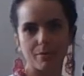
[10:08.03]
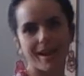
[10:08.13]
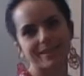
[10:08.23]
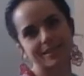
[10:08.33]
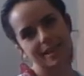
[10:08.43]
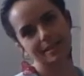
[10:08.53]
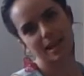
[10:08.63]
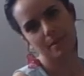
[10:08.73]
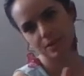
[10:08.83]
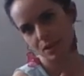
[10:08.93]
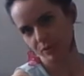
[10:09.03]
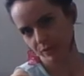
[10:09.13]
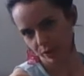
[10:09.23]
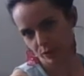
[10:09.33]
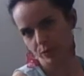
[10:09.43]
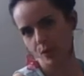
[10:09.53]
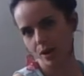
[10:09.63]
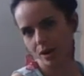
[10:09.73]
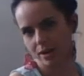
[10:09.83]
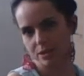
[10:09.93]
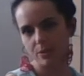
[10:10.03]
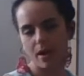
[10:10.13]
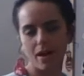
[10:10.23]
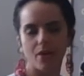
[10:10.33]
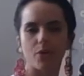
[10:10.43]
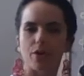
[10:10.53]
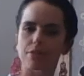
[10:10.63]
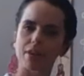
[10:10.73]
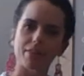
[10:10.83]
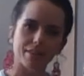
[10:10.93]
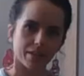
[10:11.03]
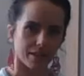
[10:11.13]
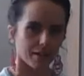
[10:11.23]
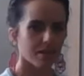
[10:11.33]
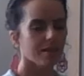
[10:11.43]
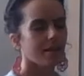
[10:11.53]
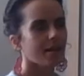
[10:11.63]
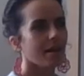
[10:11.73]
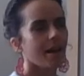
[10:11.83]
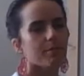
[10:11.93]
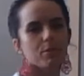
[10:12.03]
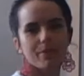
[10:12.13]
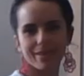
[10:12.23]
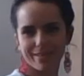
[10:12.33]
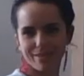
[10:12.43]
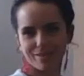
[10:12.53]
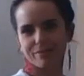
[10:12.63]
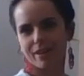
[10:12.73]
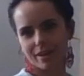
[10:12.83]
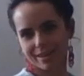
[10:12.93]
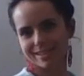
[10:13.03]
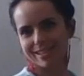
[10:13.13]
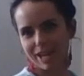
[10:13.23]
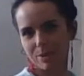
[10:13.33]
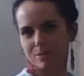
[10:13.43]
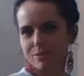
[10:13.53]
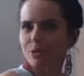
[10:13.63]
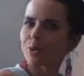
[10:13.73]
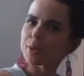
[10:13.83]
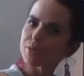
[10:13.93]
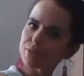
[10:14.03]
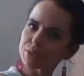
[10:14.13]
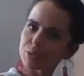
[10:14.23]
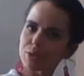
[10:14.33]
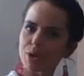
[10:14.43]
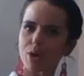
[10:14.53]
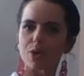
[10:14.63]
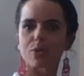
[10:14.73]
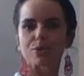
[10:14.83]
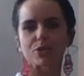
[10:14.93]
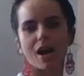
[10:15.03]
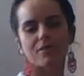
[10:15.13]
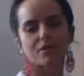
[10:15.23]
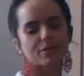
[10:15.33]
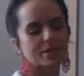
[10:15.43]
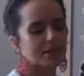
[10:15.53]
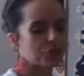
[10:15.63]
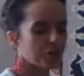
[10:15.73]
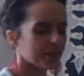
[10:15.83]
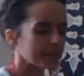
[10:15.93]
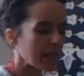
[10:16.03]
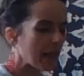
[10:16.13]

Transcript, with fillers: we practiced last time. It's called figure four as well, or thread the needle. Um, you might hear various names if you go to different studios or have different teachers.